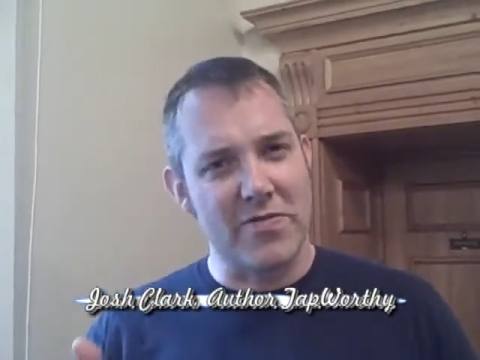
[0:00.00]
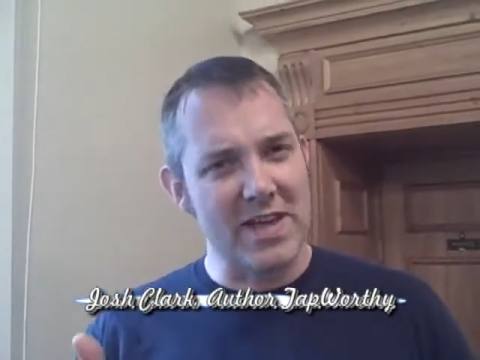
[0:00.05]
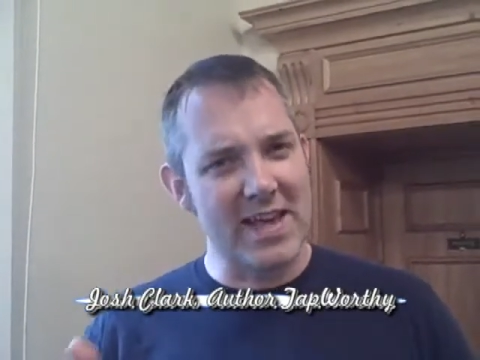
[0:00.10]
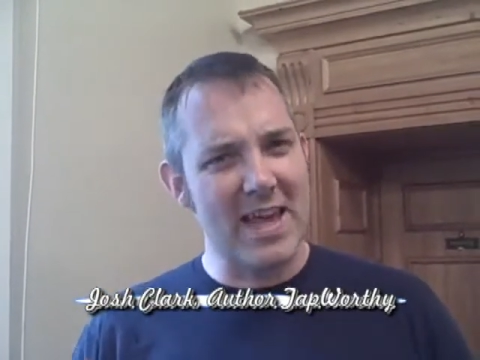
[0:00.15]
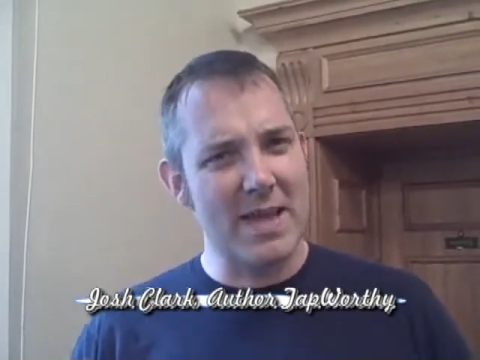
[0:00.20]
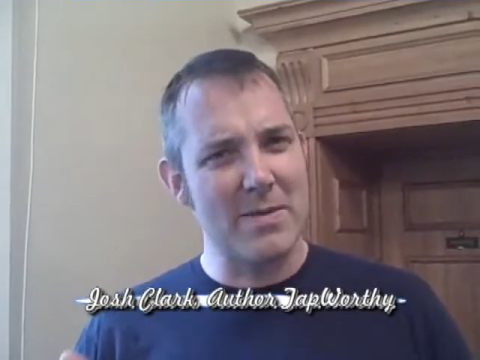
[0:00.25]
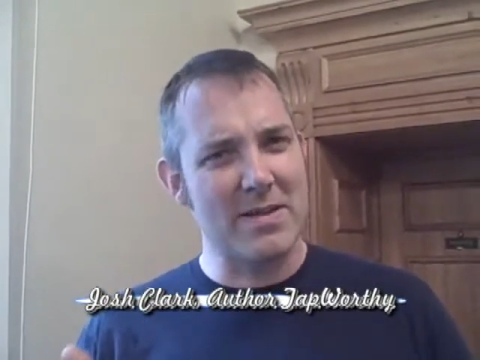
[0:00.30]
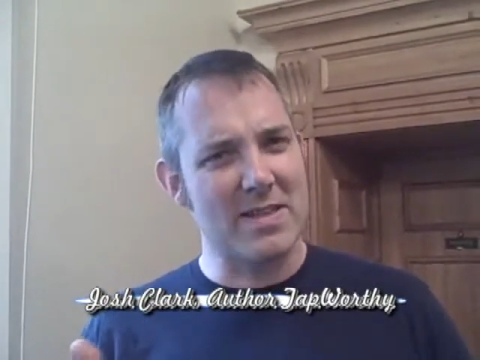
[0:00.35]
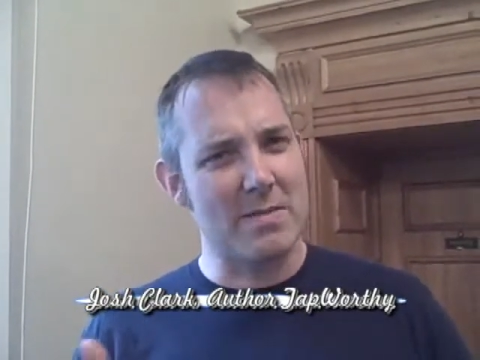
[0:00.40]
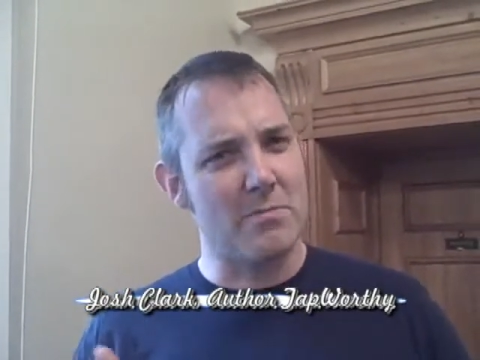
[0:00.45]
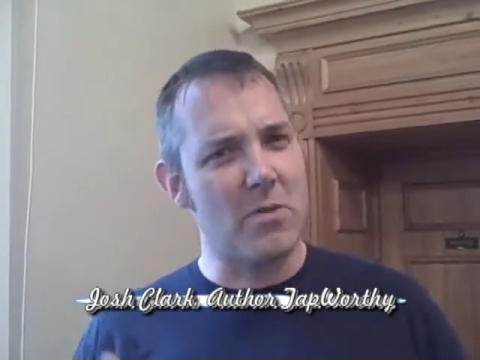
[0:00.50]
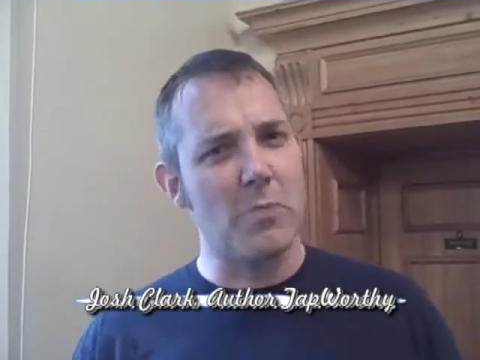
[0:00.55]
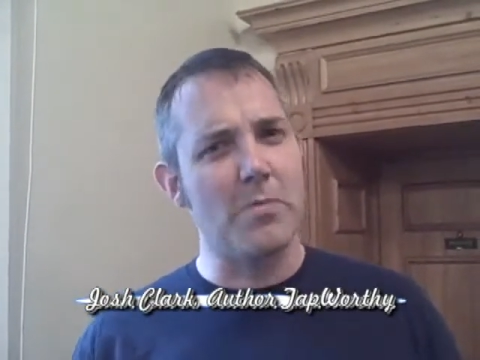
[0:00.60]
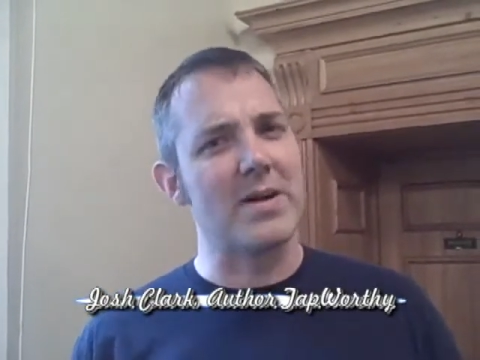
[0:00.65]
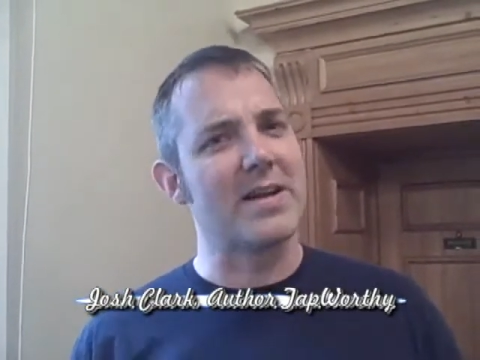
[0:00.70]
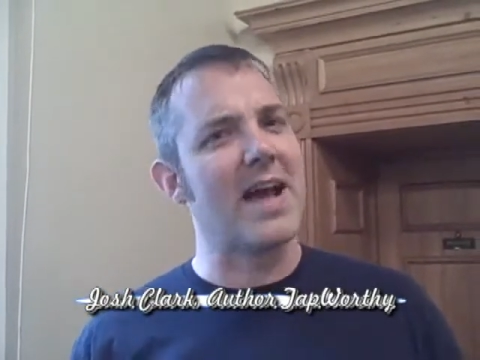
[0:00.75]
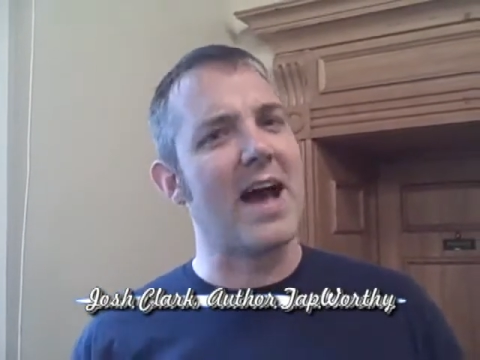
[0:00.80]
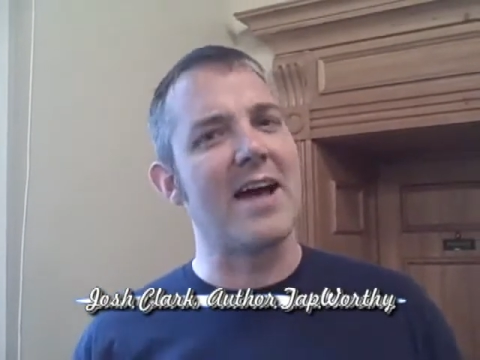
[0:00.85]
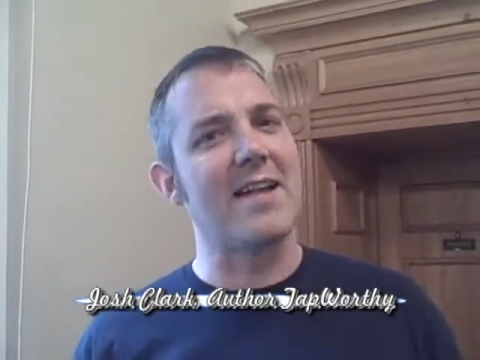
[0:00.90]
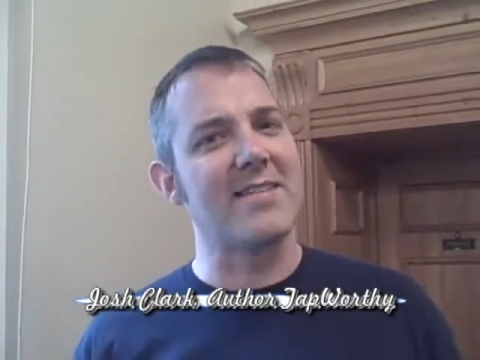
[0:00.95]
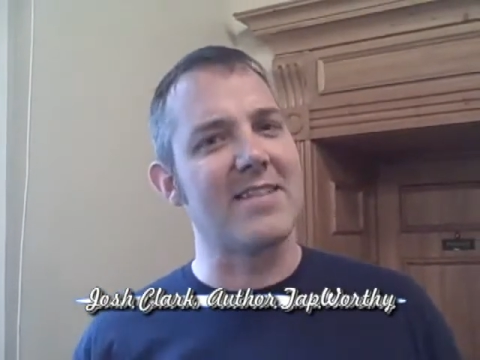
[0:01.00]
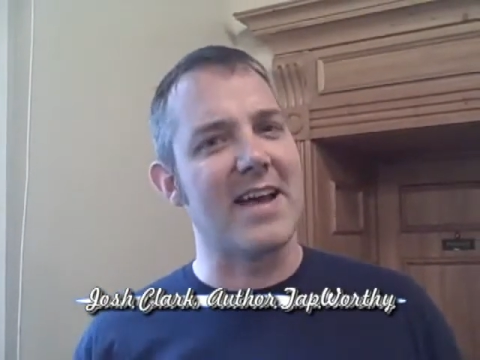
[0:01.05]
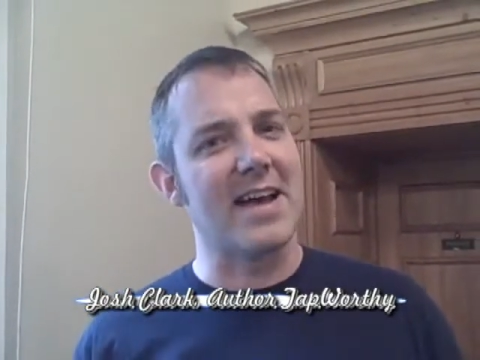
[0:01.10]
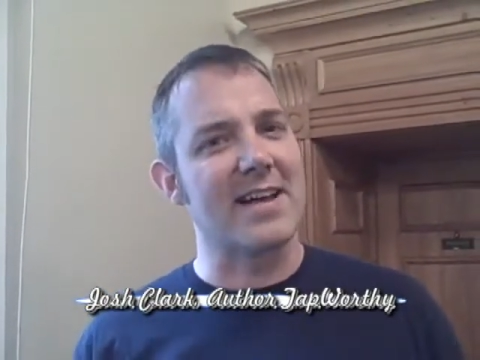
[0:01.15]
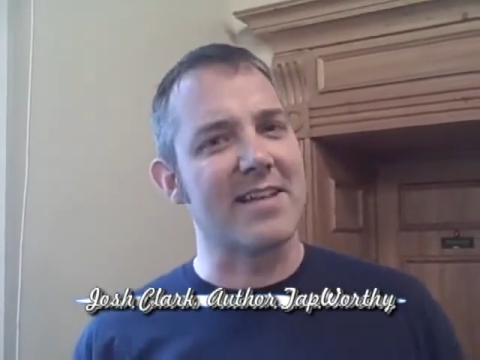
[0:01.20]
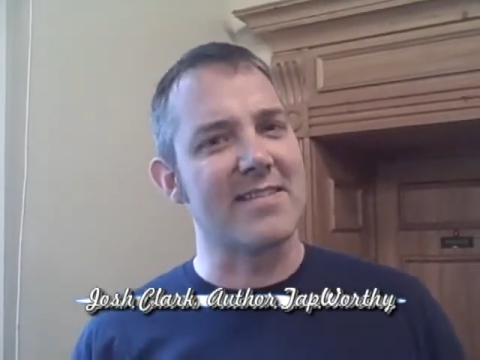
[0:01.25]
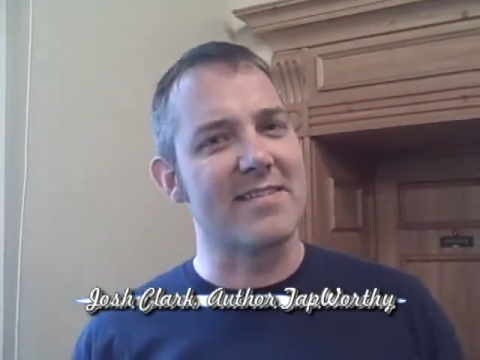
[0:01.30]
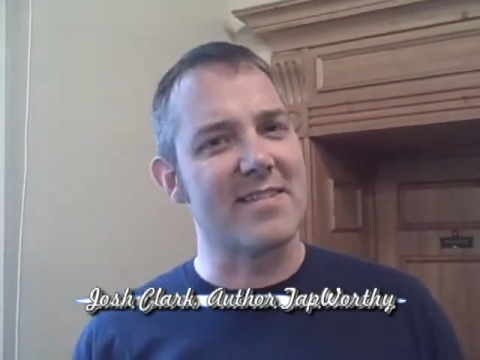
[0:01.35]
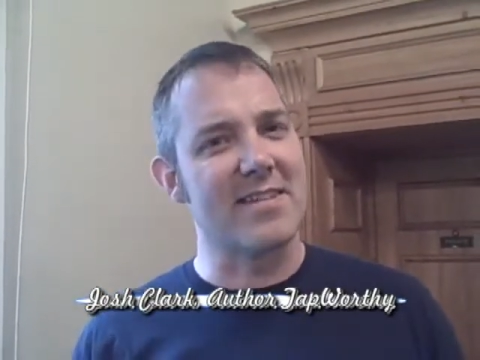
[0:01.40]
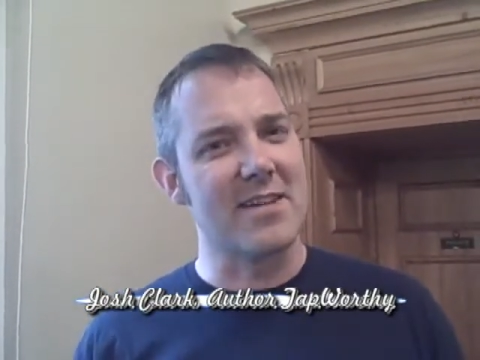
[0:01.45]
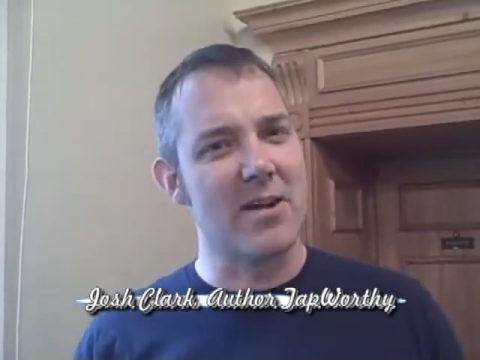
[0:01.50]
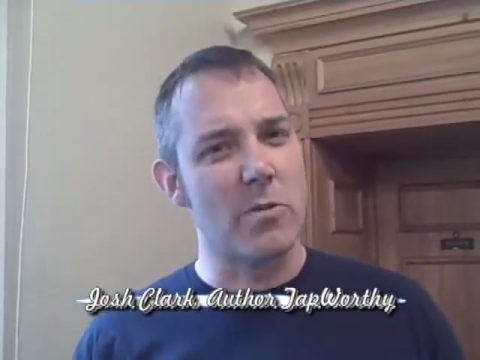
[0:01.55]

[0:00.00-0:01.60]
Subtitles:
thinking about the mobile context.